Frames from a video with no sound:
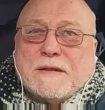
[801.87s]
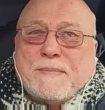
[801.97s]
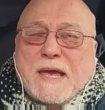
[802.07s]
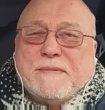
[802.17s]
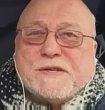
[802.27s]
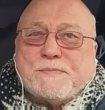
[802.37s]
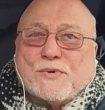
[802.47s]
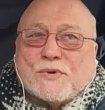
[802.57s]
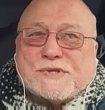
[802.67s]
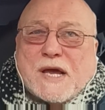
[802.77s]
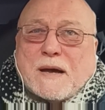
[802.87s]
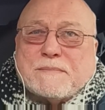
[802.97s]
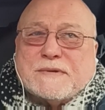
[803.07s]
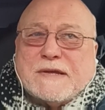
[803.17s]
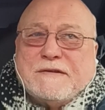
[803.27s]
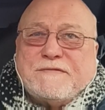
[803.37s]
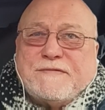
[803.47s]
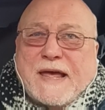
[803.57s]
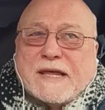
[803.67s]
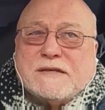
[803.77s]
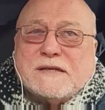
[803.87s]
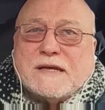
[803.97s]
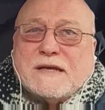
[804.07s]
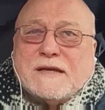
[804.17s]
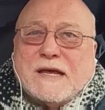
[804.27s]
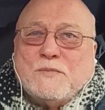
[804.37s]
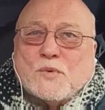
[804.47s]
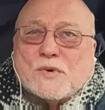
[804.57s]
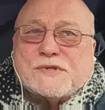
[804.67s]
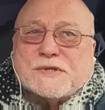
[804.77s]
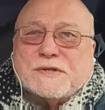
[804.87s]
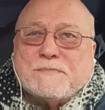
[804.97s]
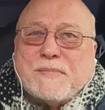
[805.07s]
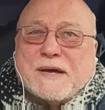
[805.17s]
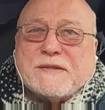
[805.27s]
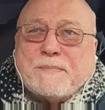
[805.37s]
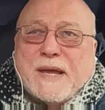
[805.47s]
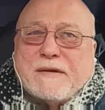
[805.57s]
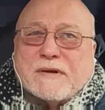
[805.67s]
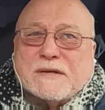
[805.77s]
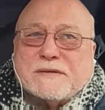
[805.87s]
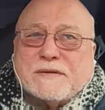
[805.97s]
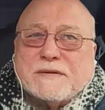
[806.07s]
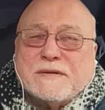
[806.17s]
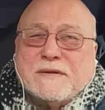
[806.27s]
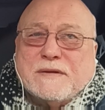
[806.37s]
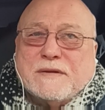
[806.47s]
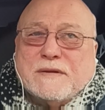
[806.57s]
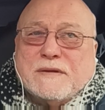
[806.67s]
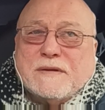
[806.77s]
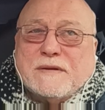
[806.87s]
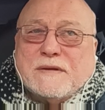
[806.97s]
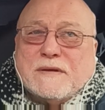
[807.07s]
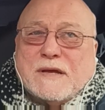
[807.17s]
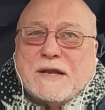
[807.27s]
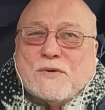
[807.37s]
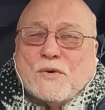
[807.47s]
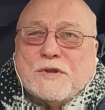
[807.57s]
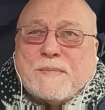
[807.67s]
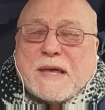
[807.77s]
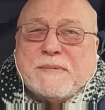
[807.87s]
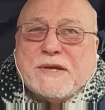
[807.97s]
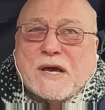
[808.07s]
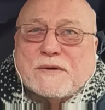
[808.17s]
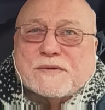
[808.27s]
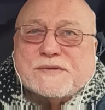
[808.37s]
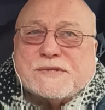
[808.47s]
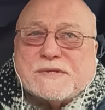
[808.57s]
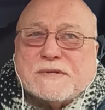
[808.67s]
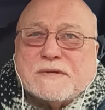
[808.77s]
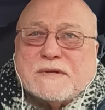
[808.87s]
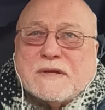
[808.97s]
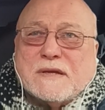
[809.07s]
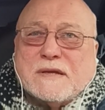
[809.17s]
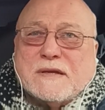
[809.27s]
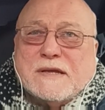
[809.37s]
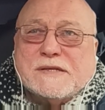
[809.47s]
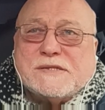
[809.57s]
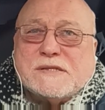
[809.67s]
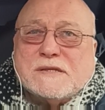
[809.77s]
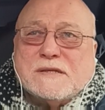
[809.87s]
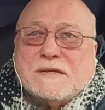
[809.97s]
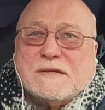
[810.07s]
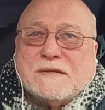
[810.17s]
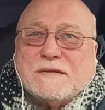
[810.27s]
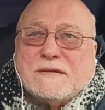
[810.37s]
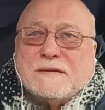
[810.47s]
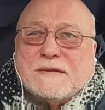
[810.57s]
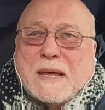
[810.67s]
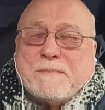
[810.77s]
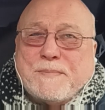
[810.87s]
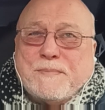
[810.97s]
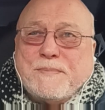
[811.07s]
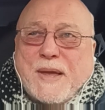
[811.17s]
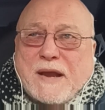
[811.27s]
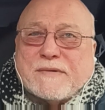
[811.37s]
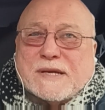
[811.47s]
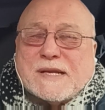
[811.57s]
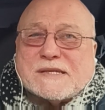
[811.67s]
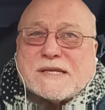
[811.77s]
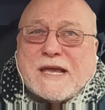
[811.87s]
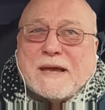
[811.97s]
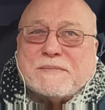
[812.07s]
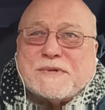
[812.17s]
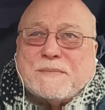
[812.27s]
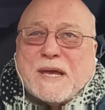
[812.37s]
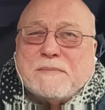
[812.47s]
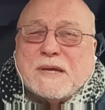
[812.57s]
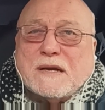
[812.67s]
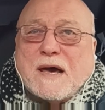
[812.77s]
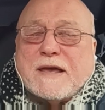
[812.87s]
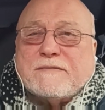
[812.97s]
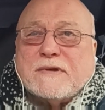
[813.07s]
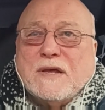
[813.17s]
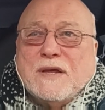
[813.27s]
The baby is brought up and fed and watered by the parent. And all the baby knows is that parent has kept the baby alive.